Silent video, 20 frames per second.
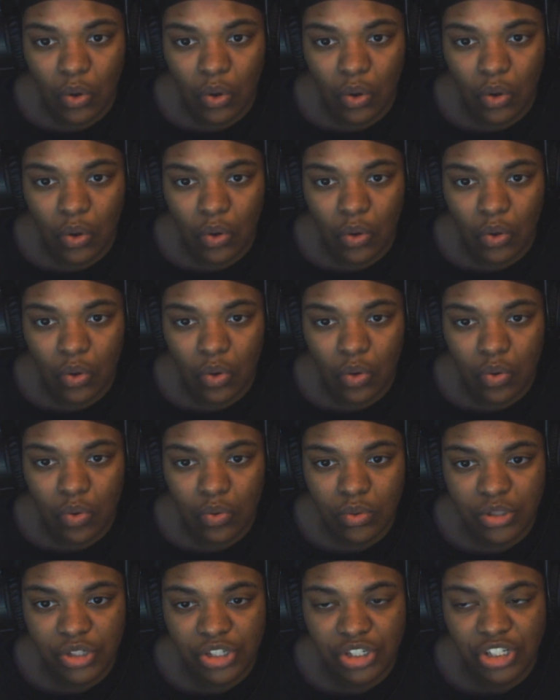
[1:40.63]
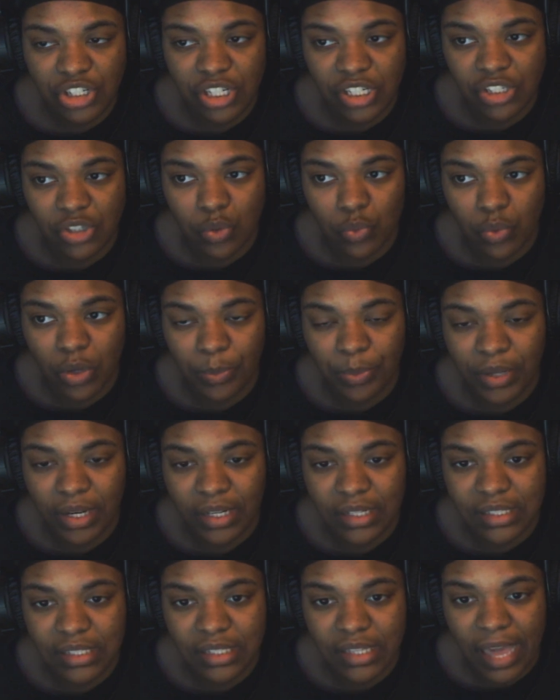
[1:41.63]
Oh, shizzle whip, it
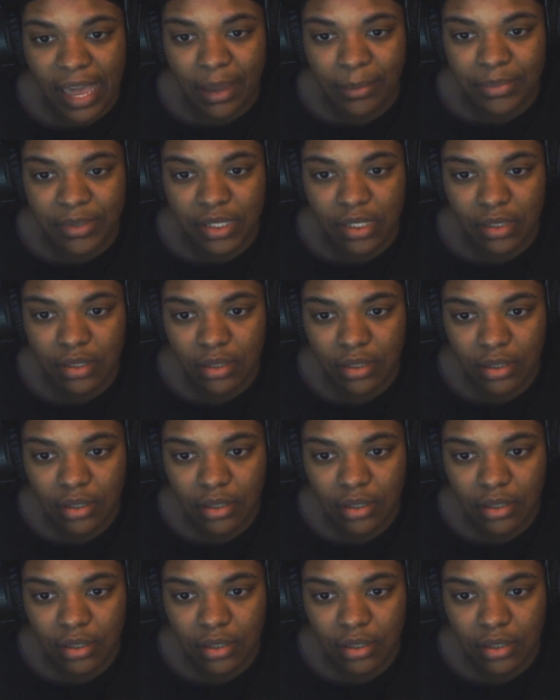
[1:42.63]
escaped.